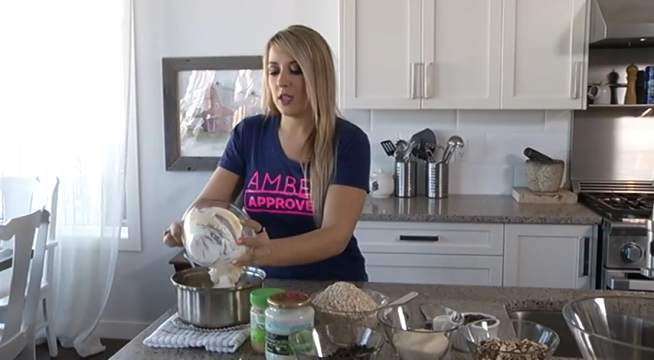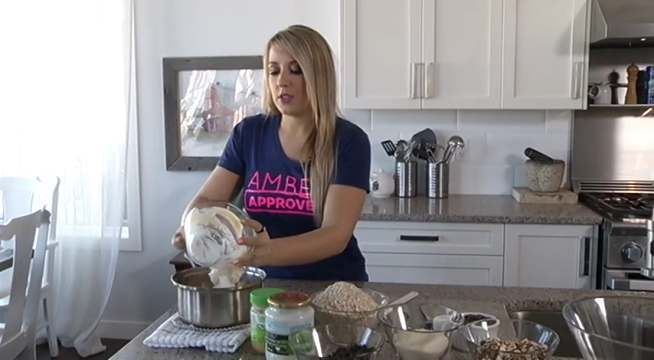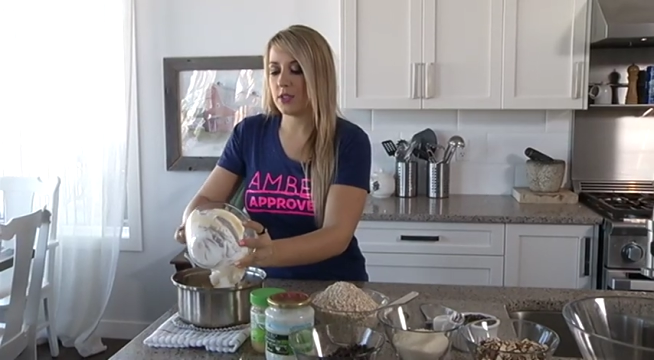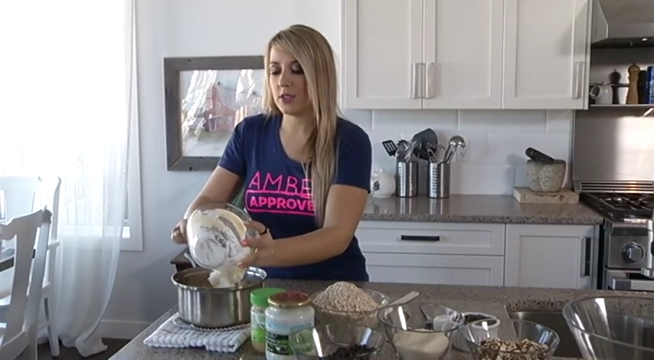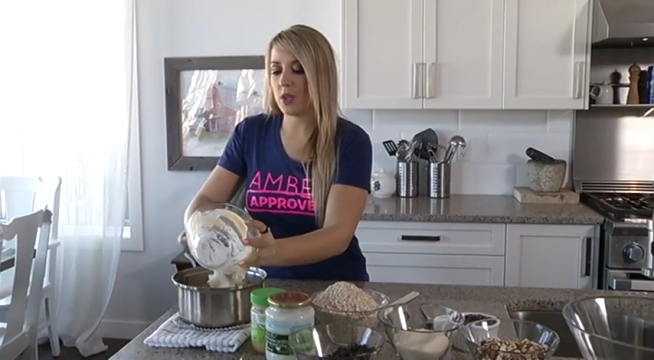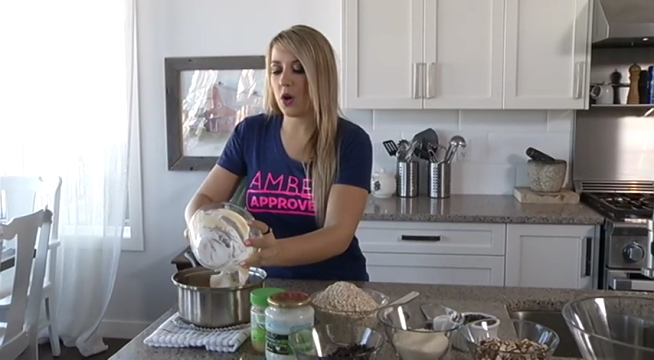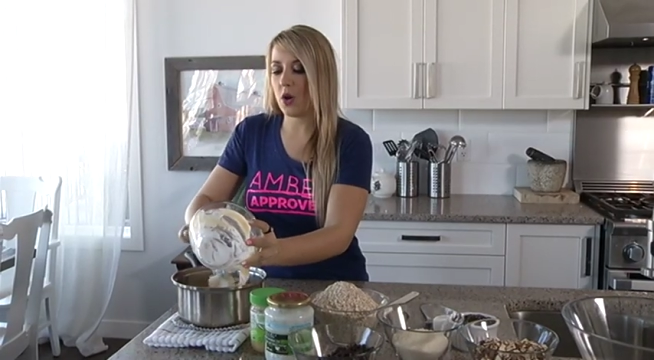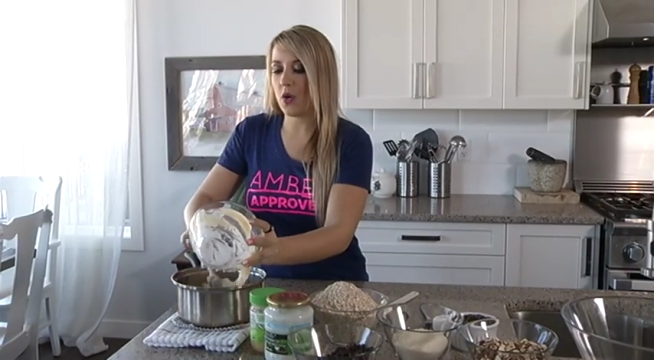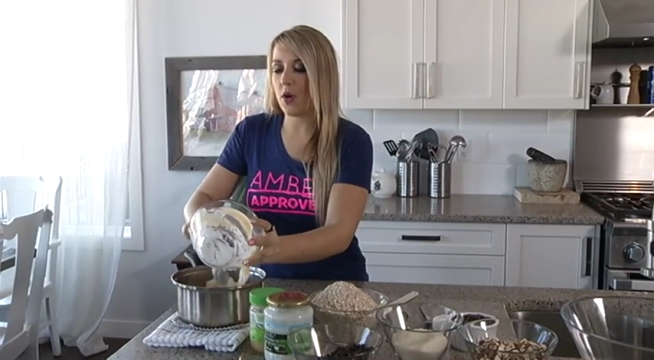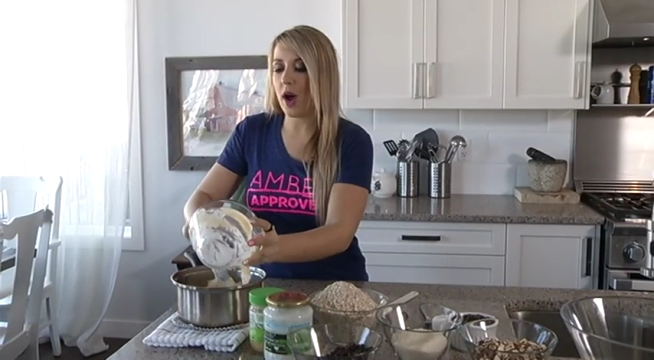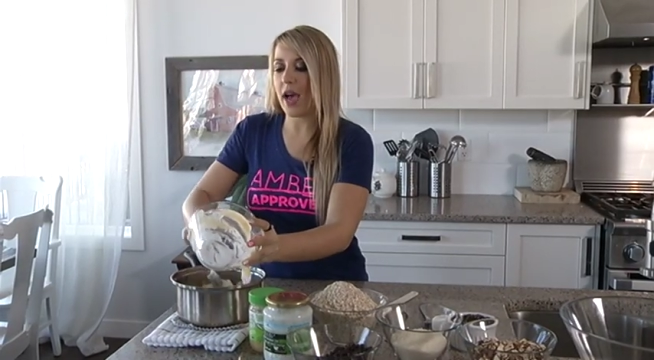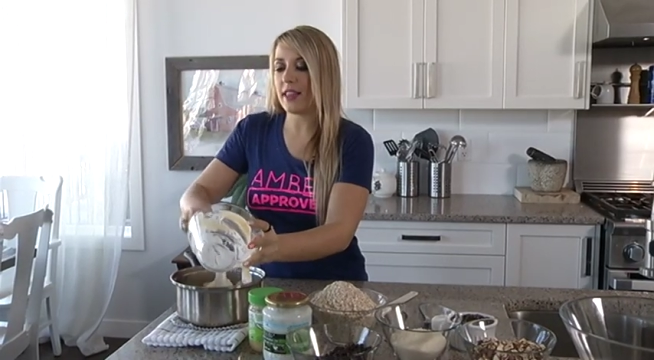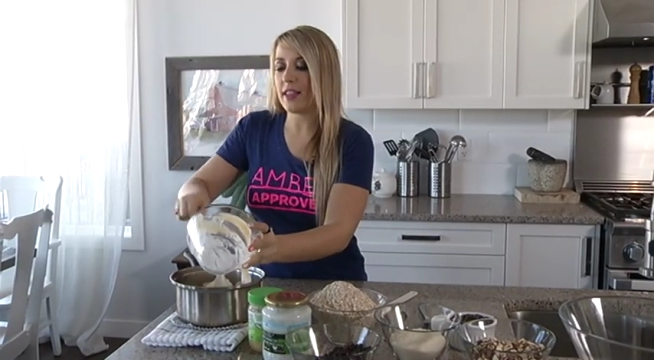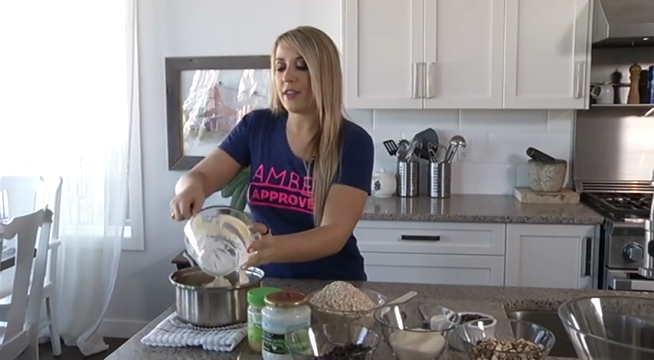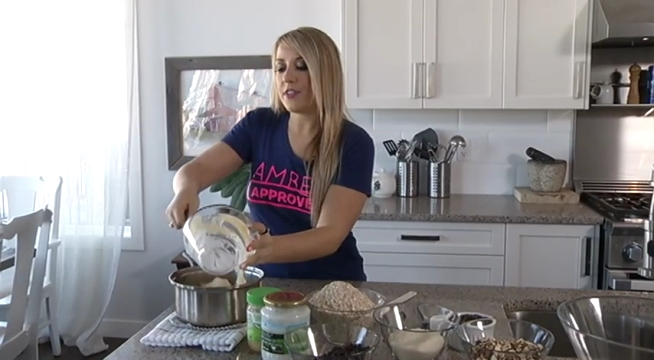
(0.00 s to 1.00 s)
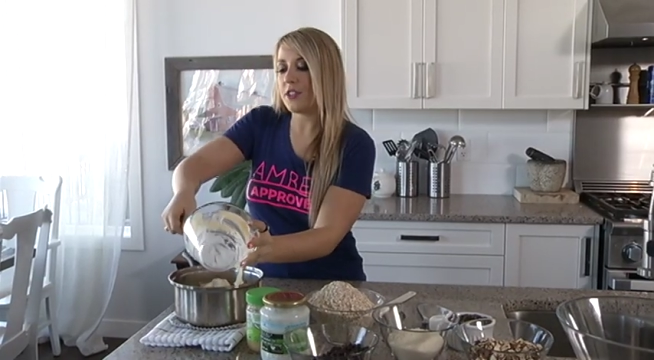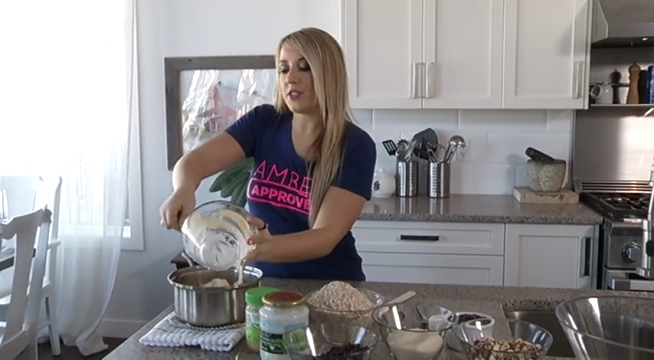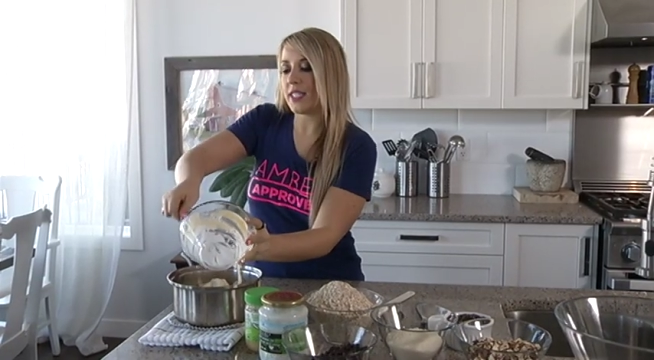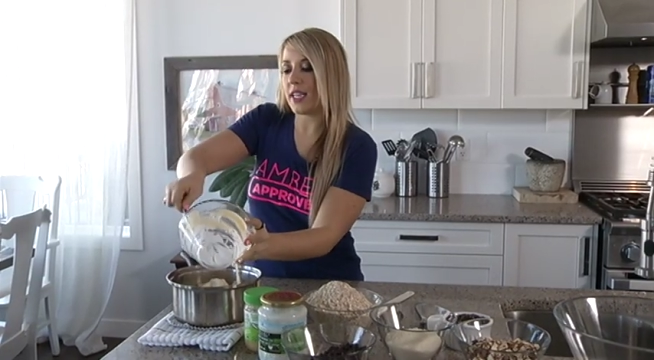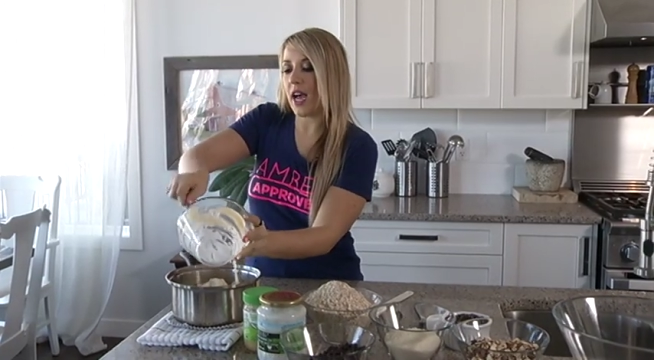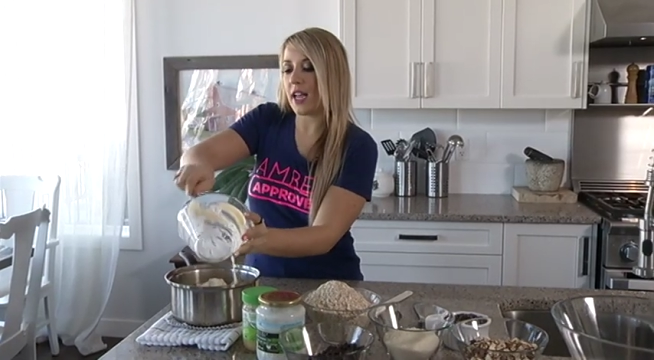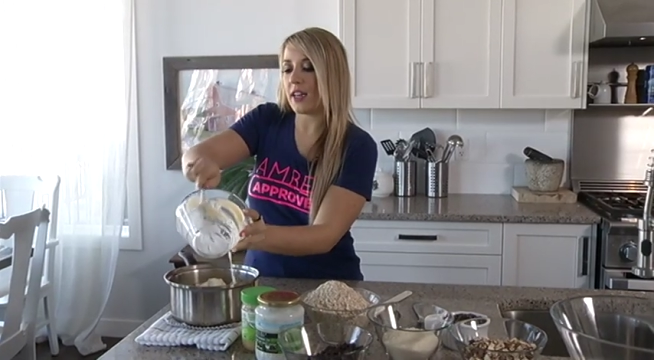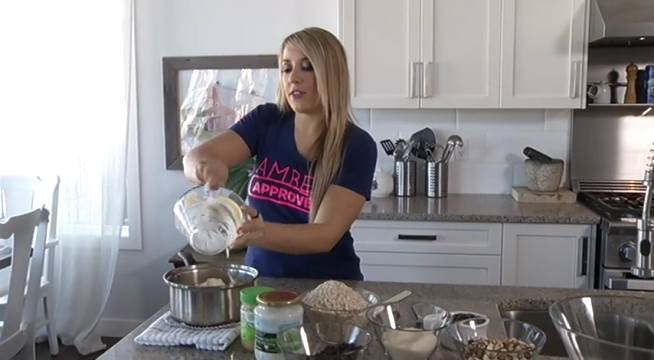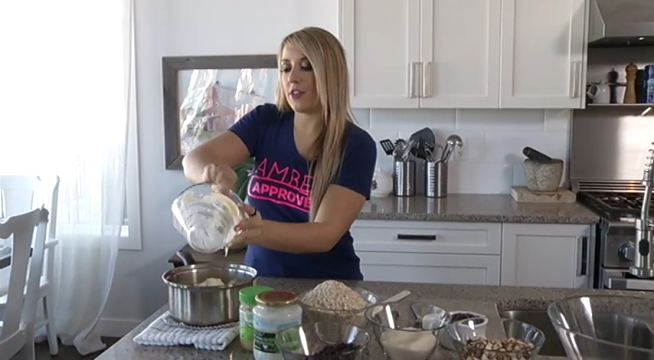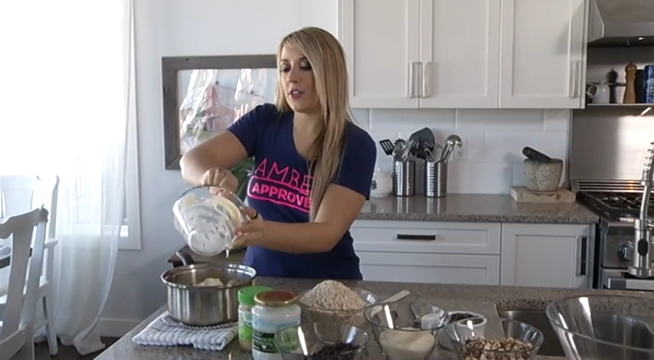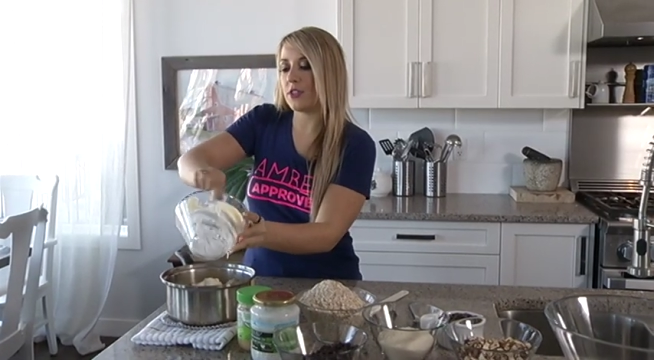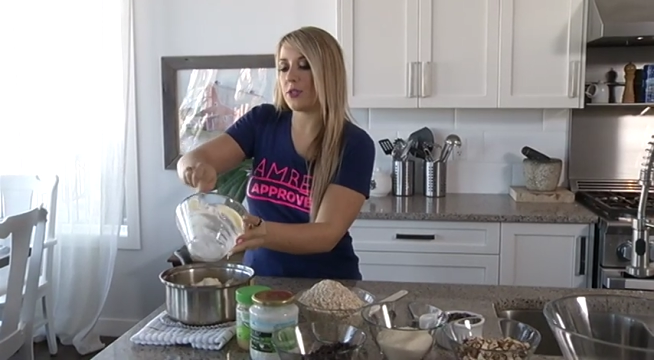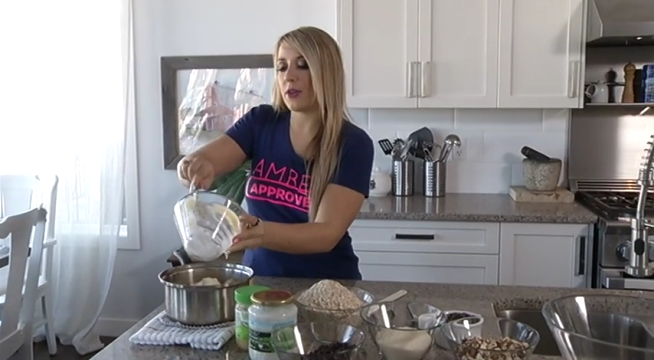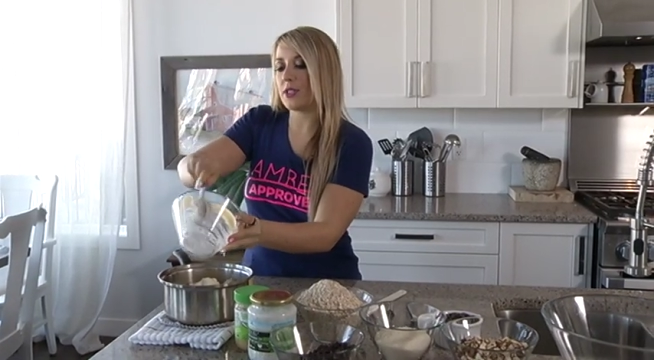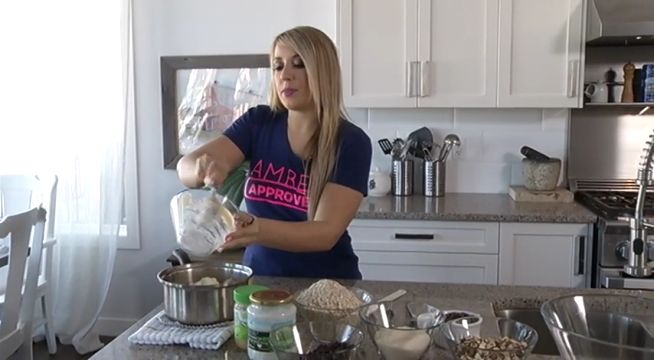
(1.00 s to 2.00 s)
So I love using honey for
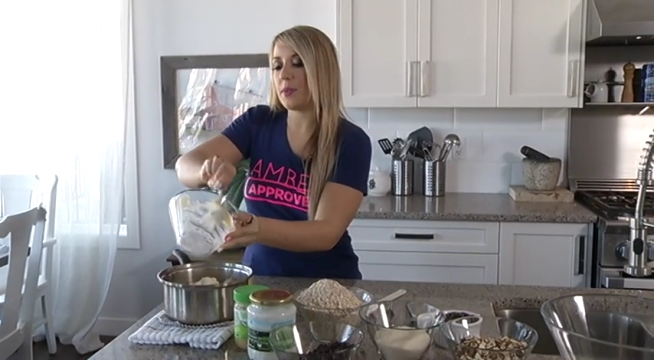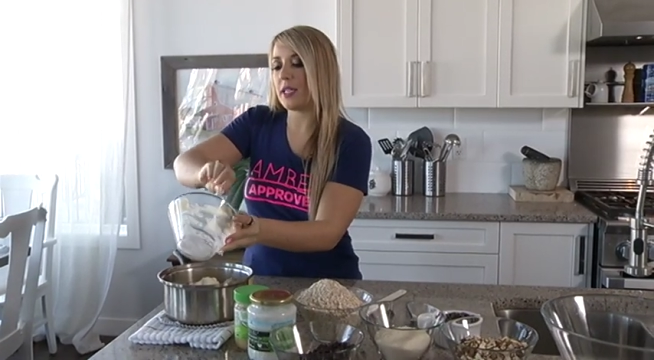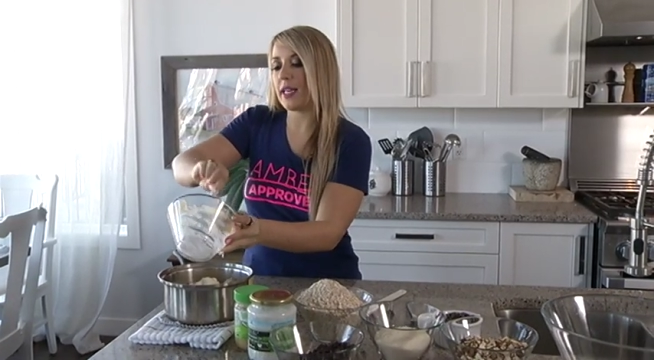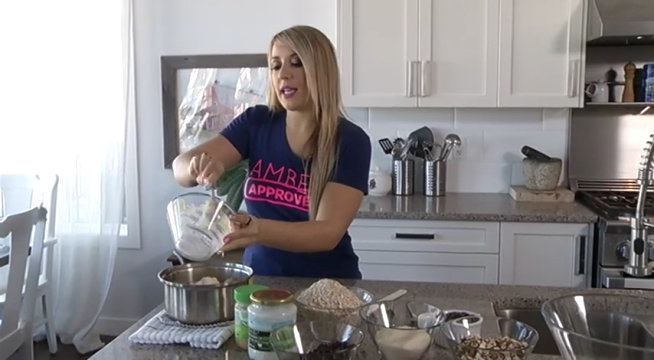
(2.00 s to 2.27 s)
this recipe,